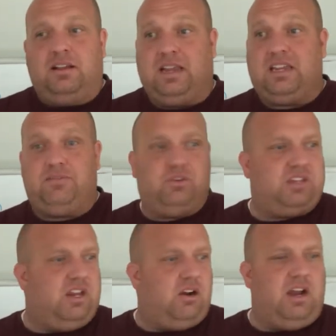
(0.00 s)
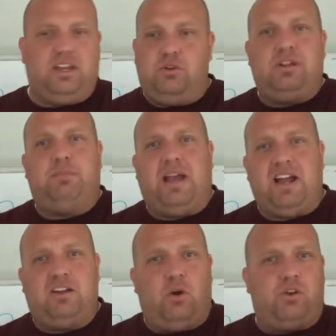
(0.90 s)
like if you say, all right, you did
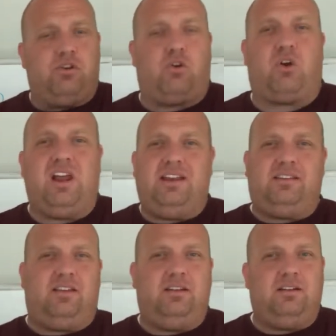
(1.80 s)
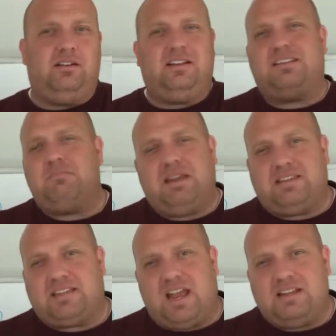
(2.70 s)
bad, go in your crate, it doesn't make
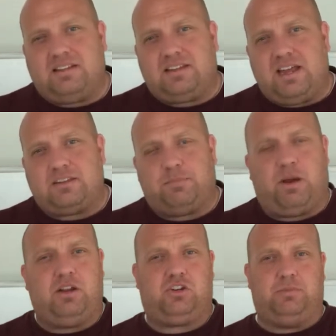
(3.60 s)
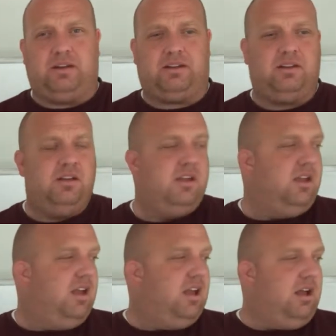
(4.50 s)
sense as a punishment.
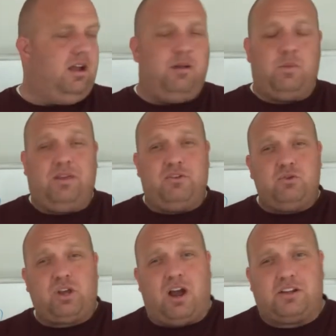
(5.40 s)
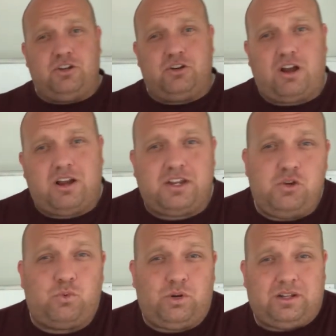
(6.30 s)
If you talk to your dog and
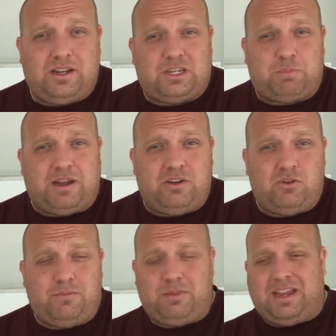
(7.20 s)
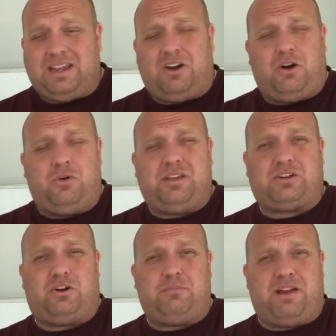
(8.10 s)
you really explain to him like, oh, this
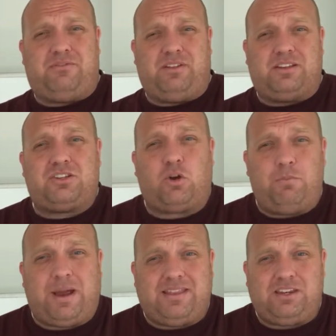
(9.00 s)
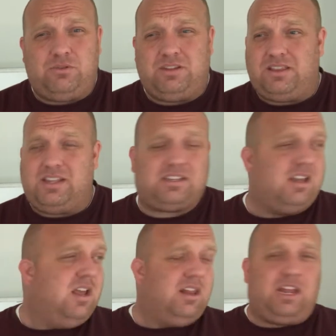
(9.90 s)
hurt my feelings so bad that you did this,
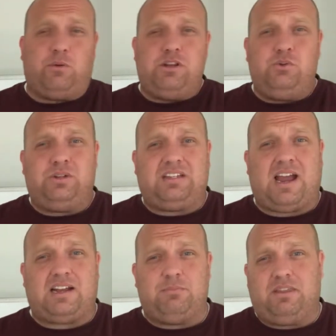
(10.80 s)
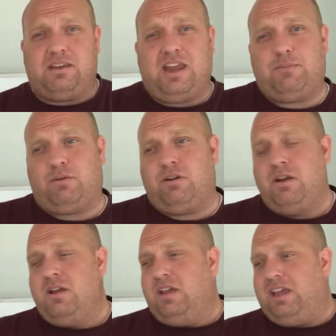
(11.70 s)
like when you attacked the neighbor,
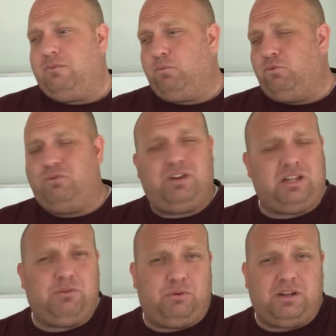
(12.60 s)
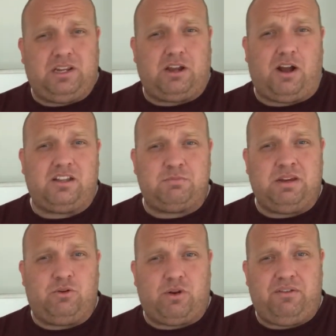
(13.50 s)
it really, really caused me
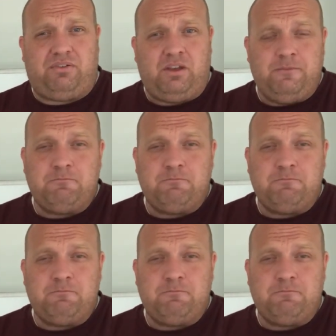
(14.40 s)
grief.